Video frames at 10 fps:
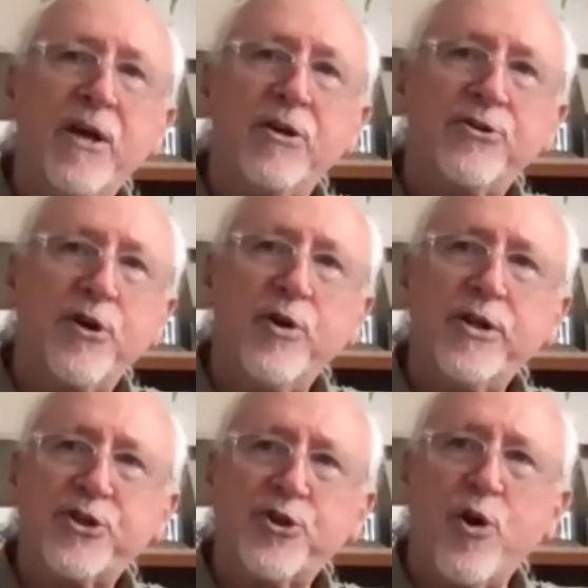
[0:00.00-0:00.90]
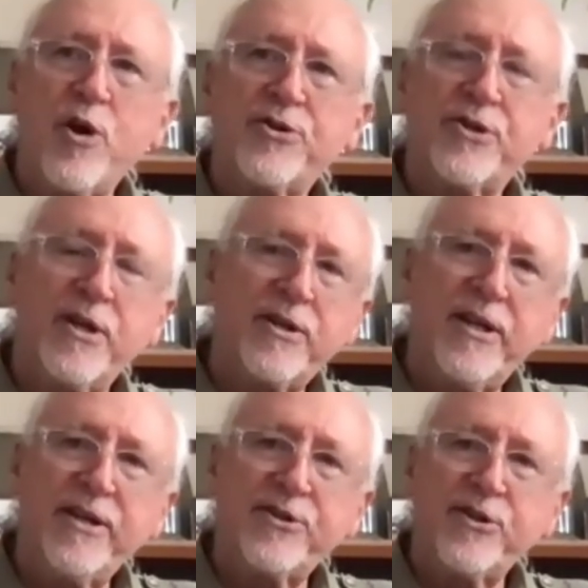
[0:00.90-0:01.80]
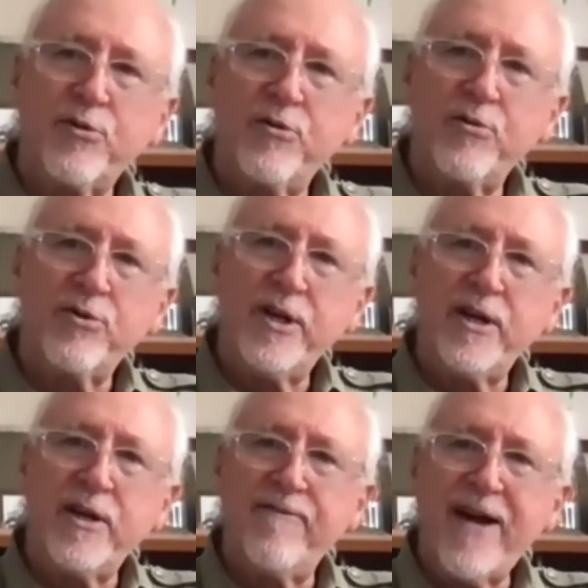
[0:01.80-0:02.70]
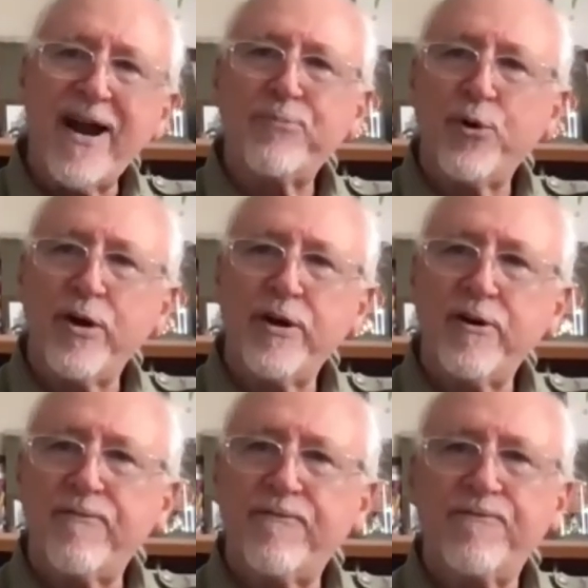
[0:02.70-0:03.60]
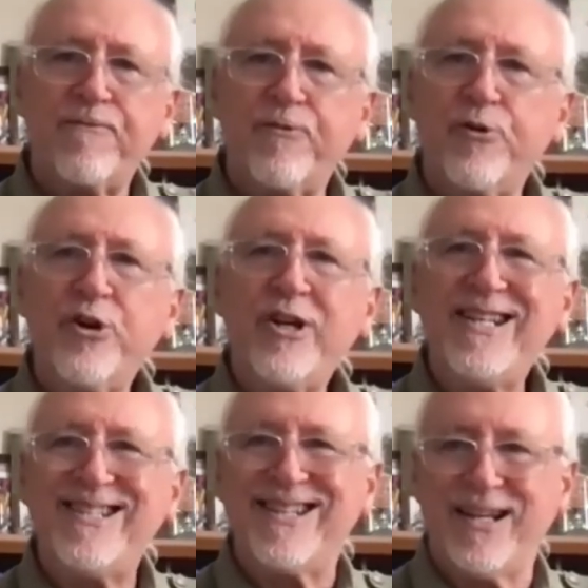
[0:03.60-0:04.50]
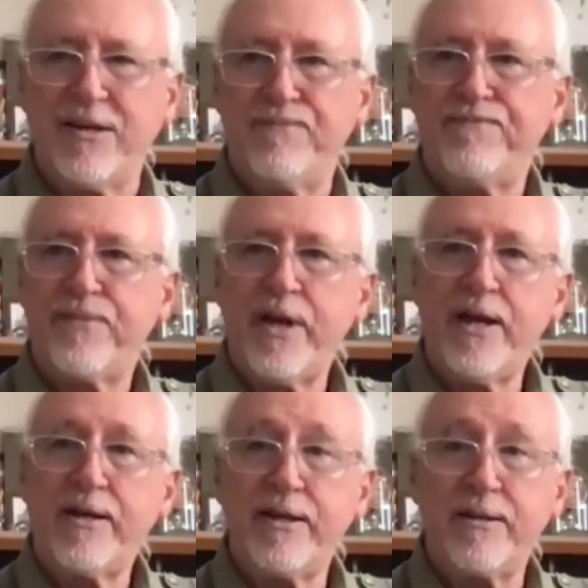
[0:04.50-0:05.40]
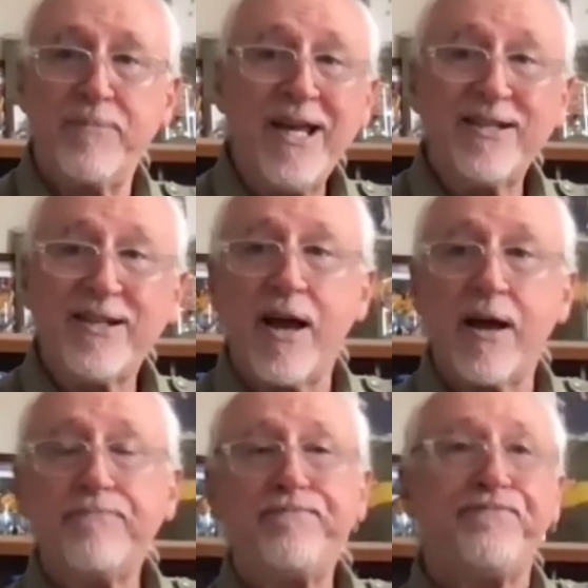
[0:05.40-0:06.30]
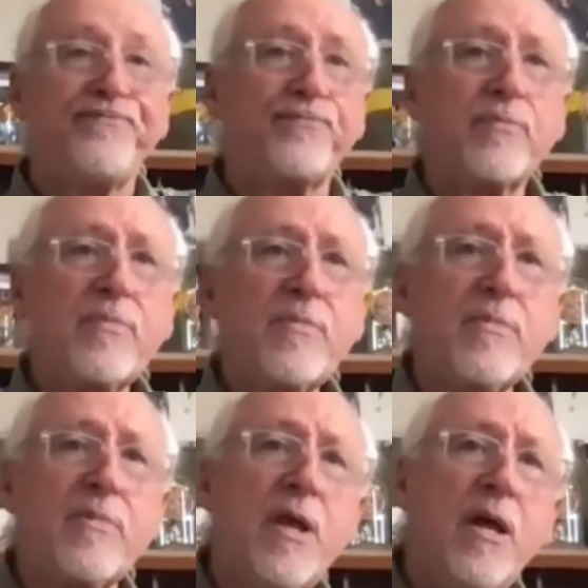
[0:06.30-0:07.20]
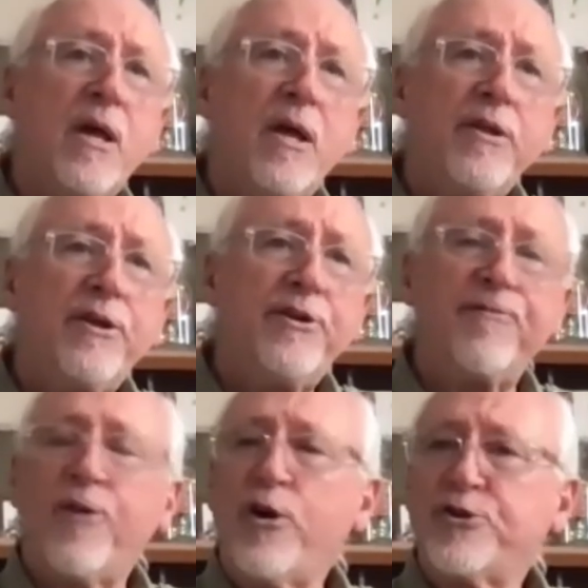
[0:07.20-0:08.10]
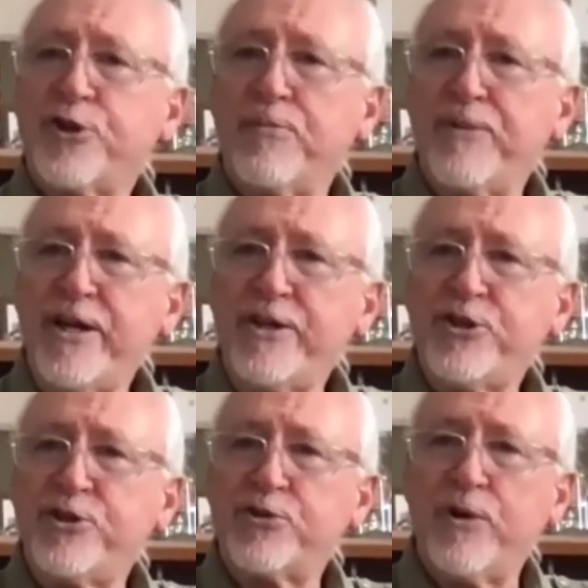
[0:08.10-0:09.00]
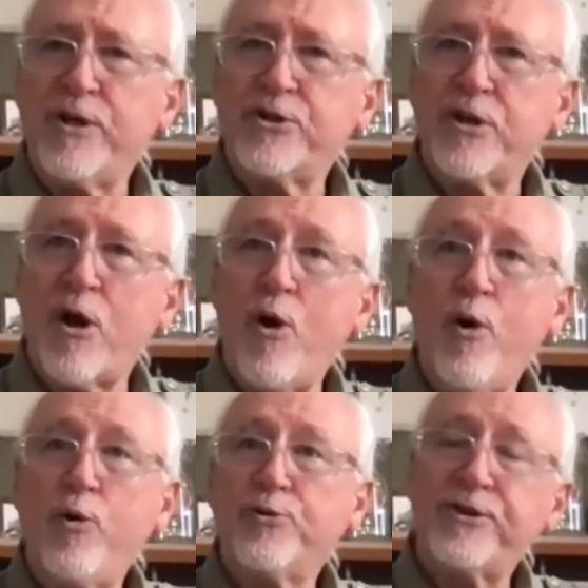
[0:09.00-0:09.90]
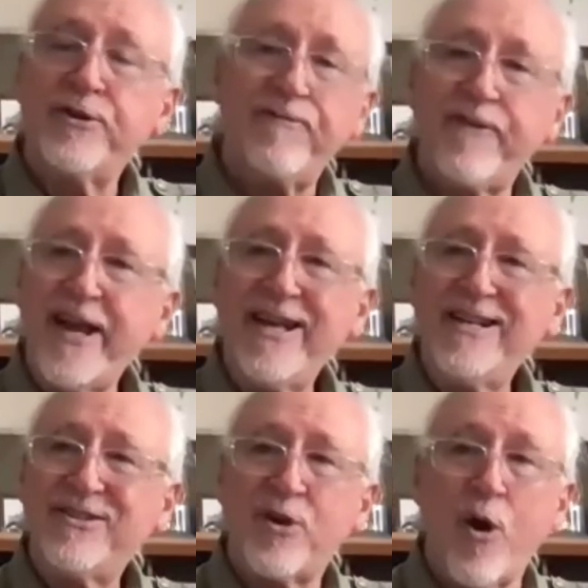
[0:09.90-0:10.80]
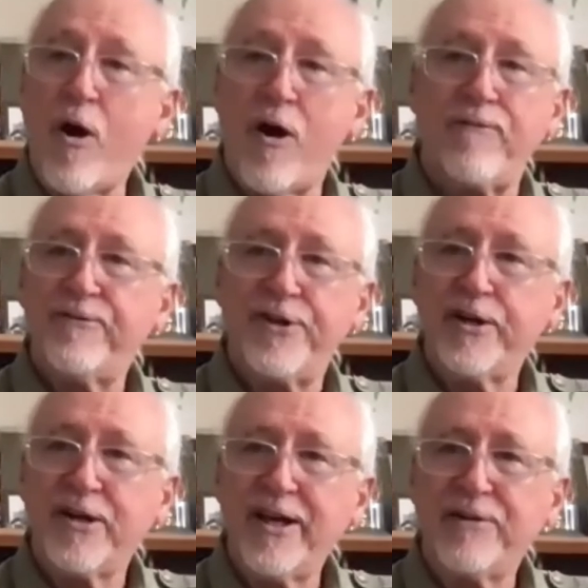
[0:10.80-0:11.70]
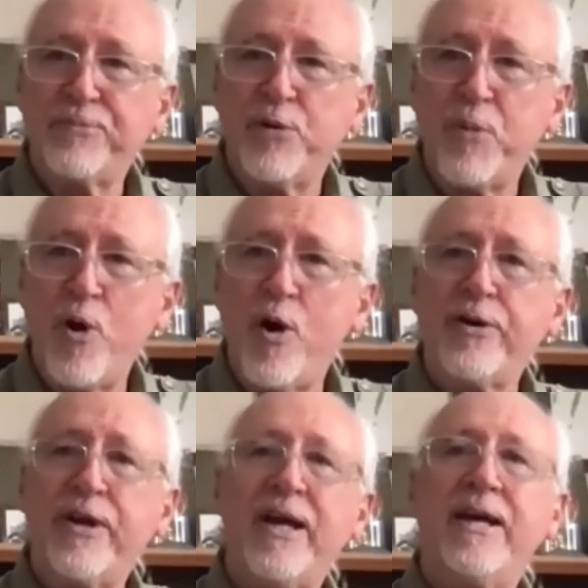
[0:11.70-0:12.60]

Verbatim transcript: So it starts, it gets the, the evaporator freezing. And in the meantime, the defrost termination switch holds the fans off, doesn't let them come on